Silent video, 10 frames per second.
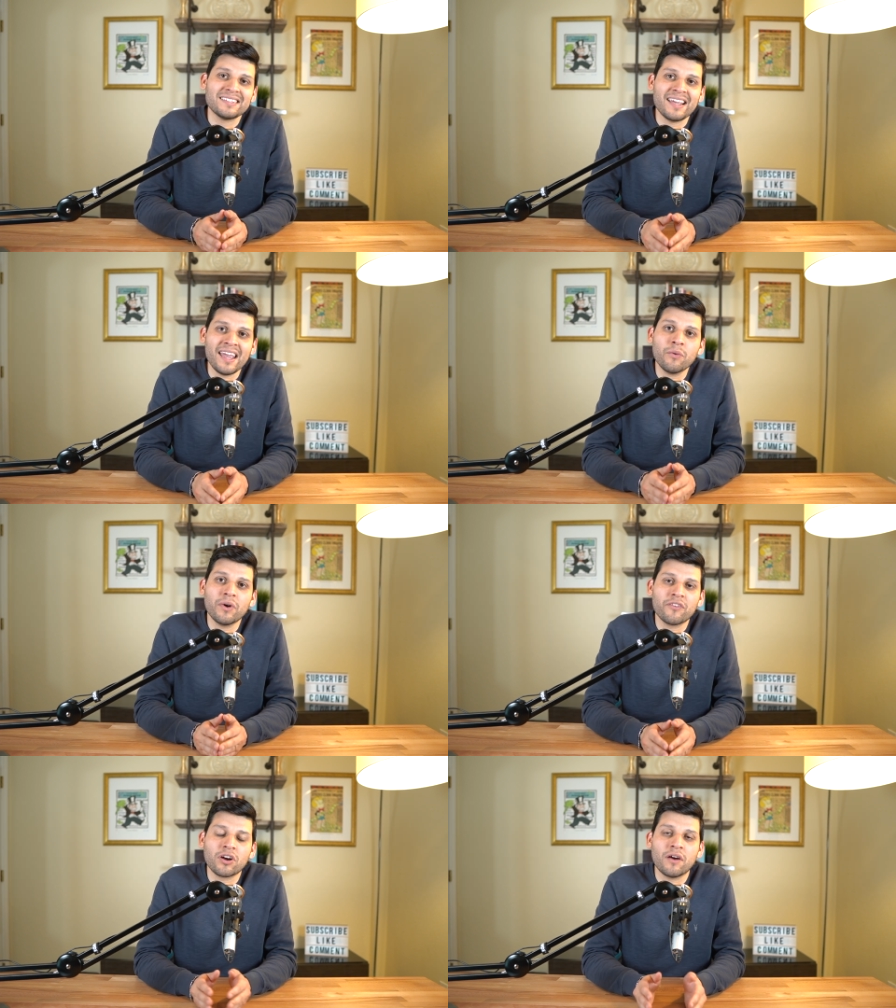Take
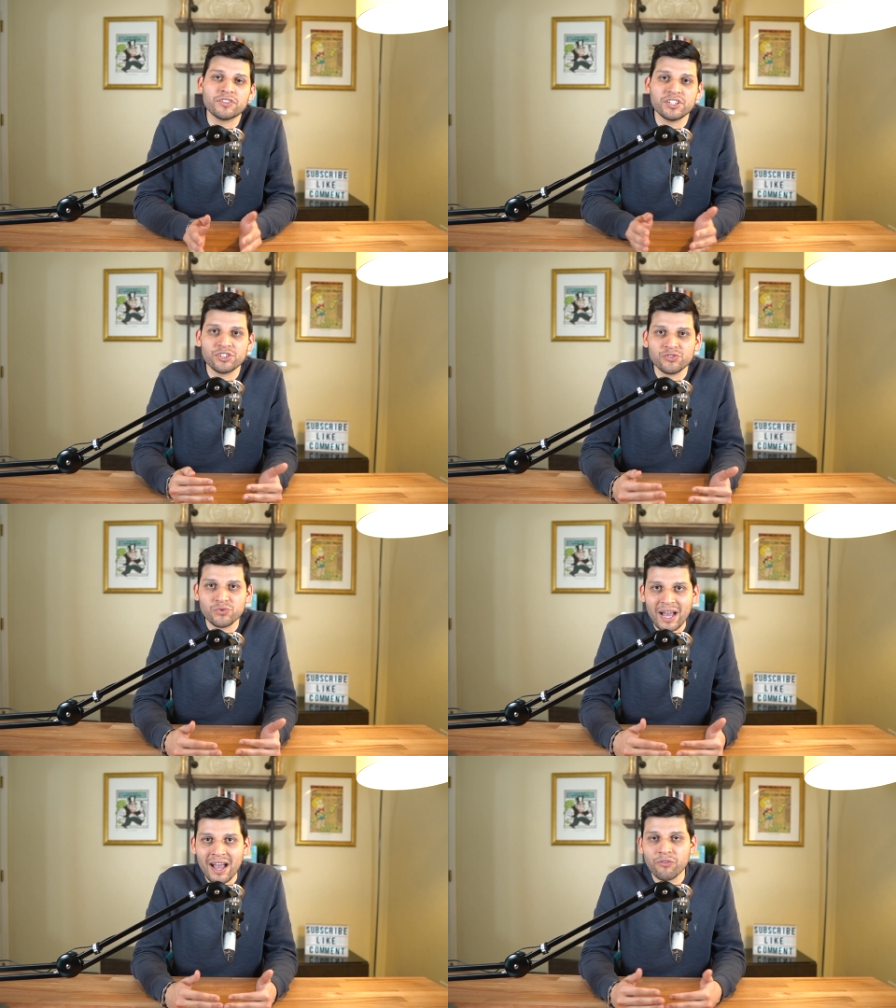whatever conversations you
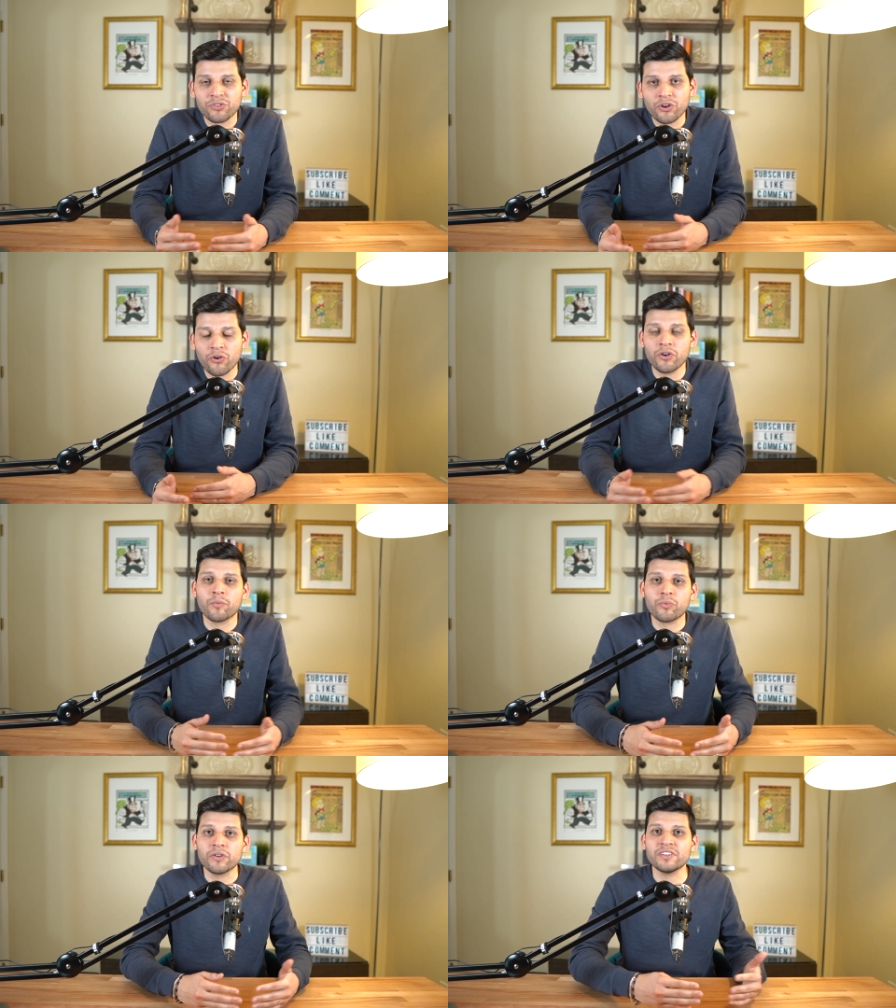have with current or
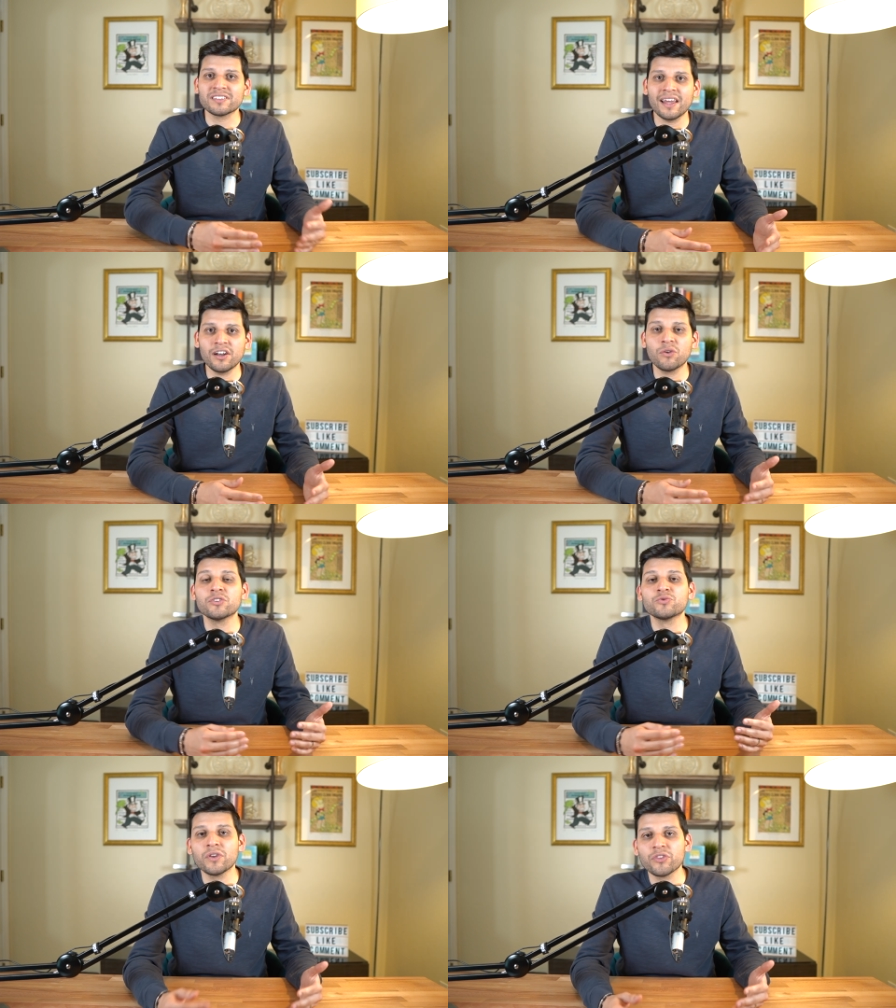previous
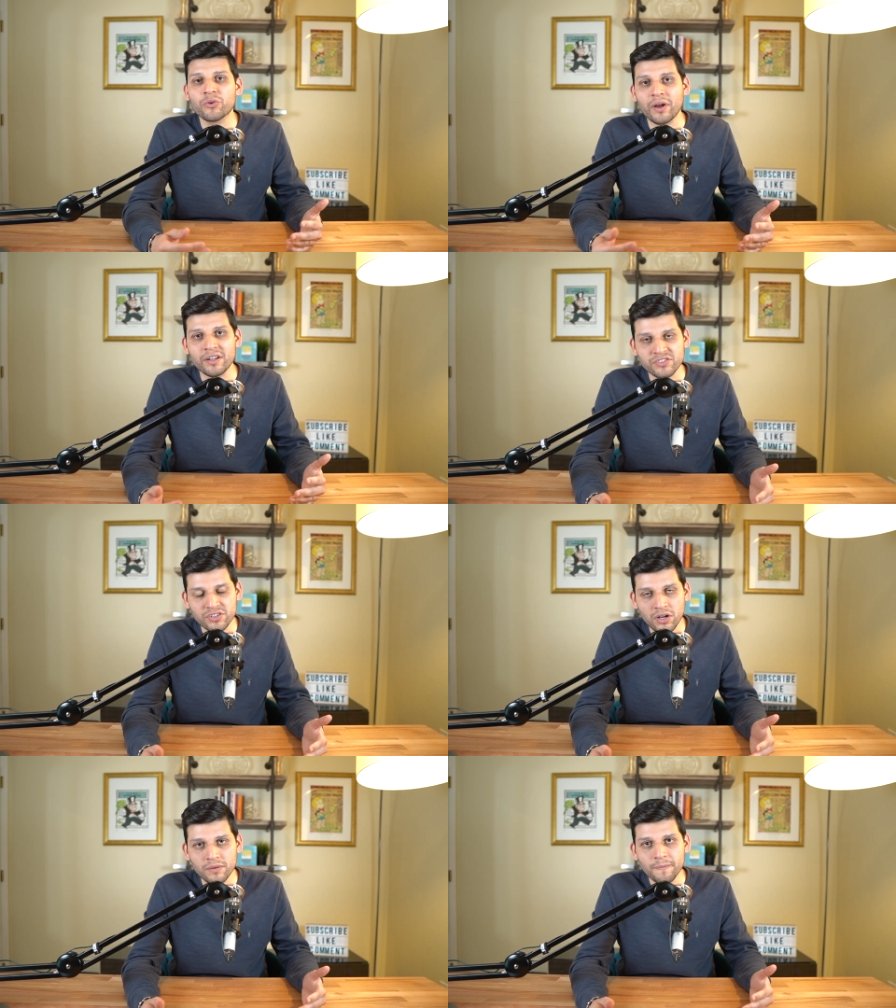landlords with a grain of
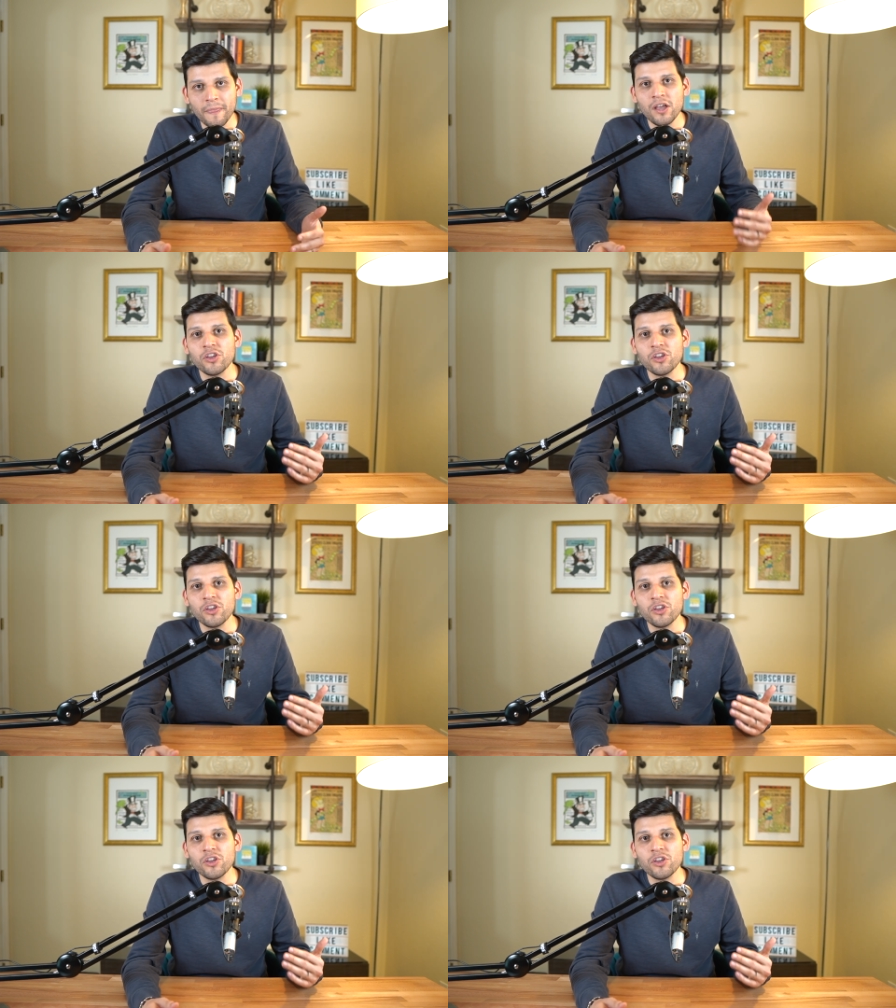salt.